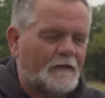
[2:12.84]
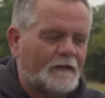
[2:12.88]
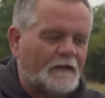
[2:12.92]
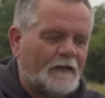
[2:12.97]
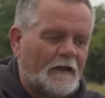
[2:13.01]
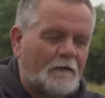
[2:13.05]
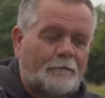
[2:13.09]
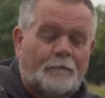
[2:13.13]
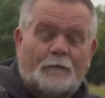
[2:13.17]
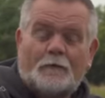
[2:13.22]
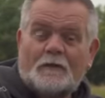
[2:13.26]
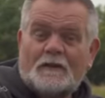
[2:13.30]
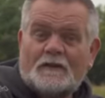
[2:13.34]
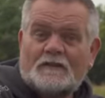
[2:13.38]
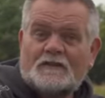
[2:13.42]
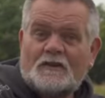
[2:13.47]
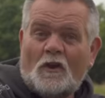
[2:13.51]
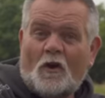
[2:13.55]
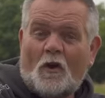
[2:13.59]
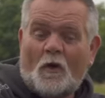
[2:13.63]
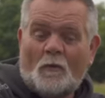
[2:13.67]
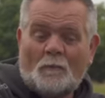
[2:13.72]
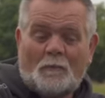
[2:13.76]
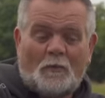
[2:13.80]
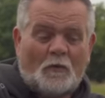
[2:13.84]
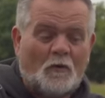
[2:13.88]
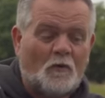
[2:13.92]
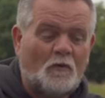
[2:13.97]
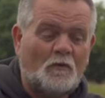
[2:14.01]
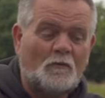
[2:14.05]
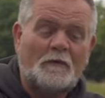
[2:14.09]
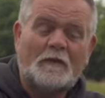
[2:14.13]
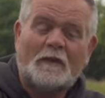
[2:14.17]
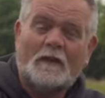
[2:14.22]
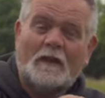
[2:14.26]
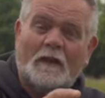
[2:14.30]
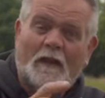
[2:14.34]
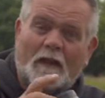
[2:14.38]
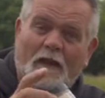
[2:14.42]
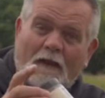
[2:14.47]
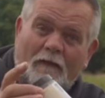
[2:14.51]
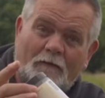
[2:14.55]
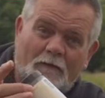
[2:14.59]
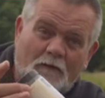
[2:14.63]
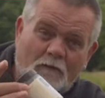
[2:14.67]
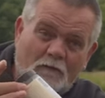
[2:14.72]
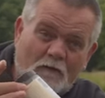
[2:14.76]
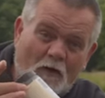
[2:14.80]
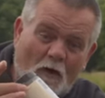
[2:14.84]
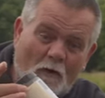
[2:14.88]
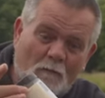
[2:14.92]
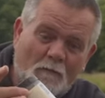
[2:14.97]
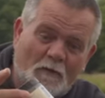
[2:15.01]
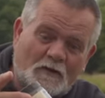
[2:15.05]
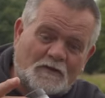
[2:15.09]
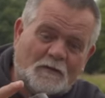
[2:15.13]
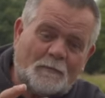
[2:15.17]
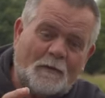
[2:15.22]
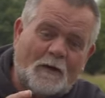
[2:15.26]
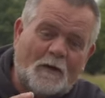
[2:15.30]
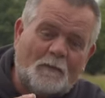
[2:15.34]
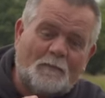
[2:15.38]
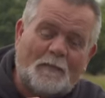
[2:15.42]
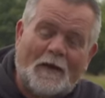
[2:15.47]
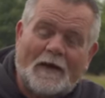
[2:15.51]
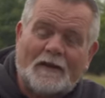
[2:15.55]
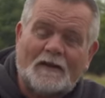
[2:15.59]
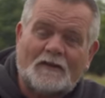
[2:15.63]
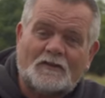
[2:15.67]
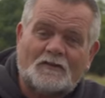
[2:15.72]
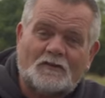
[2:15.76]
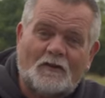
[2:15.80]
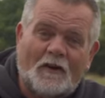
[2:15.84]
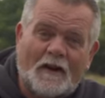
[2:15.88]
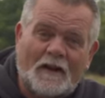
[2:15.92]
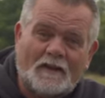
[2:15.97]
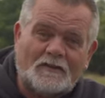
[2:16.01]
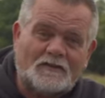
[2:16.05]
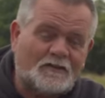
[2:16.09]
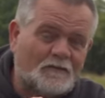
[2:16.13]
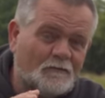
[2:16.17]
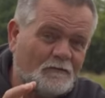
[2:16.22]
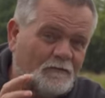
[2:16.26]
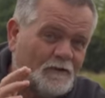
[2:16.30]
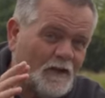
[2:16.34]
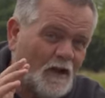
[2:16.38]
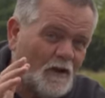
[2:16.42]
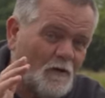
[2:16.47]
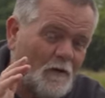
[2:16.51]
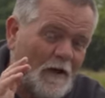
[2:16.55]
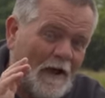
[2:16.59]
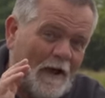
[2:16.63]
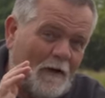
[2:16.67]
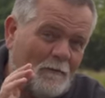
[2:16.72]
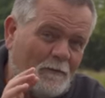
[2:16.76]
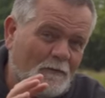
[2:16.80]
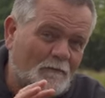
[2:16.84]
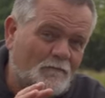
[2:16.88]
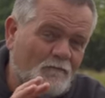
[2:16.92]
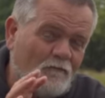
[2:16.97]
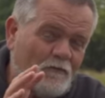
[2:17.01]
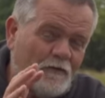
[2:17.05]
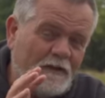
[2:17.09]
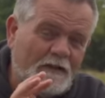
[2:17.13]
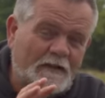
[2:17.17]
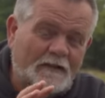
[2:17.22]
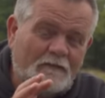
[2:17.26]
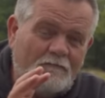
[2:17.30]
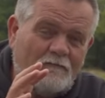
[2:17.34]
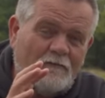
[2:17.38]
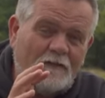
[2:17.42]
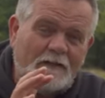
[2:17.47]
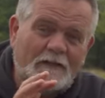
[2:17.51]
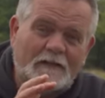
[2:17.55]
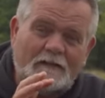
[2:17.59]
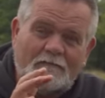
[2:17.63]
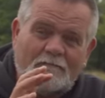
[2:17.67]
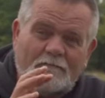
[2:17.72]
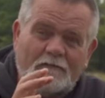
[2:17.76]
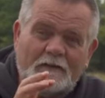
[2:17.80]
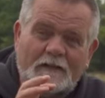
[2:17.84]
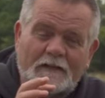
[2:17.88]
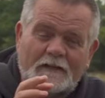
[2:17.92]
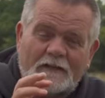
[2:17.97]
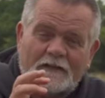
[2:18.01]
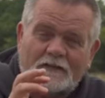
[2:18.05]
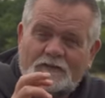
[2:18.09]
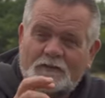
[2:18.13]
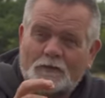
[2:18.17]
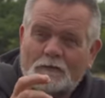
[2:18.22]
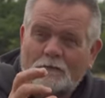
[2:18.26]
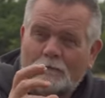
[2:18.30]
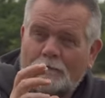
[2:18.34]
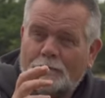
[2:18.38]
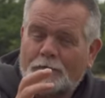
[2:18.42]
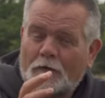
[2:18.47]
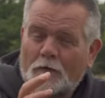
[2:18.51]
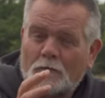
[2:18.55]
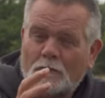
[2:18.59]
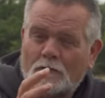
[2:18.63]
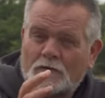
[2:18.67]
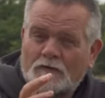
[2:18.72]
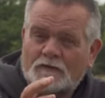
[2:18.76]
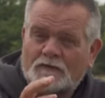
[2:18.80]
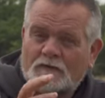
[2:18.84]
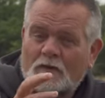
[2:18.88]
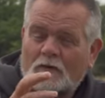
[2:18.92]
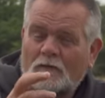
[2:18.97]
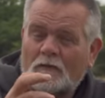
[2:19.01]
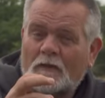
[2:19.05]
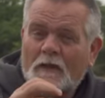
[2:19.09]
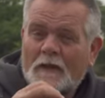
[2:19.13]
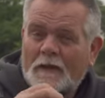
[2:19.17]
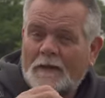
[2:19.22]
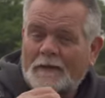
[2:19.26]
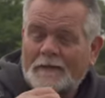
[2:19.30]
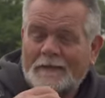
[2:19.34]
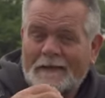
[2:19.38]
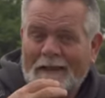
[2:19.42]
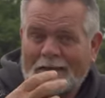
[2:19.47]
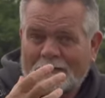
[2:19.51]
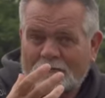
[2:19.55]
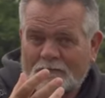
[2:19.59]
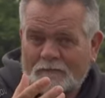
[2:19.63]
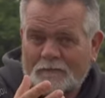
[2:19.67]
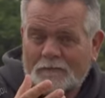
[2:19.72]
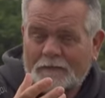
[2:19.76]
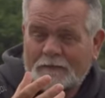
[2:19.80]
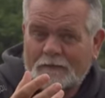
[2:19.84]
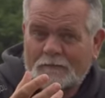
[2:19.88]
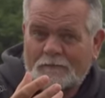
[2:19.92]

Now, for an example, if you know much about Pallatrax, you'll know how we really, really, really do focus on natural